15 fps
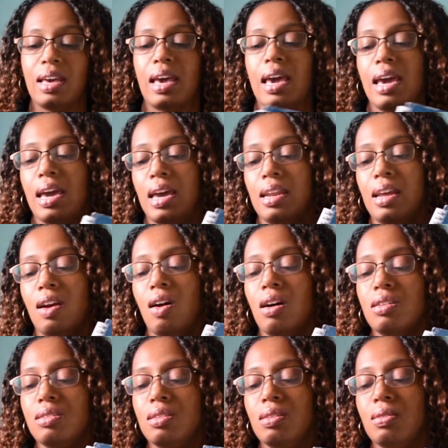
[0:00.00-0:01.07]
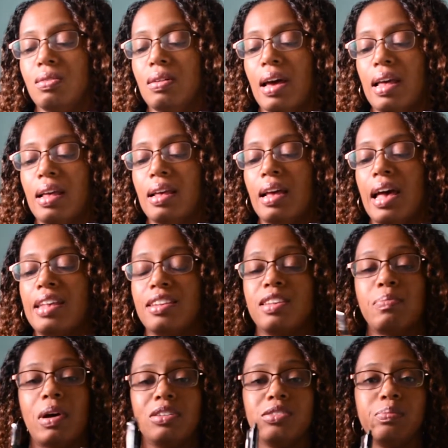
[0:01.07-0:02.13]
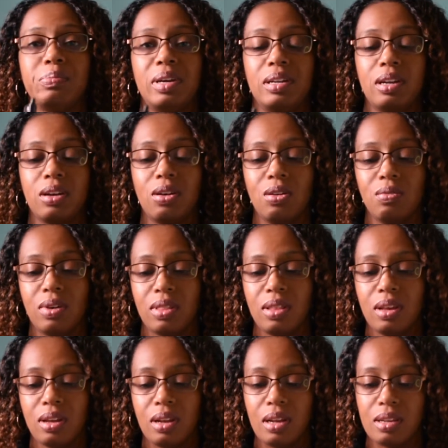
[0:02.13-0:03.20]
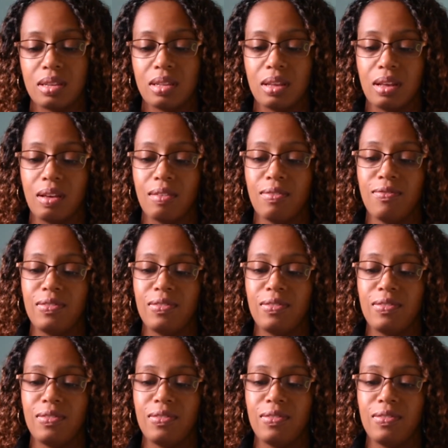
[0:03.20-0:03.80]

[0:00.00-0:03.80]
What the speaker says: and it also has a special pen to go with it. It's the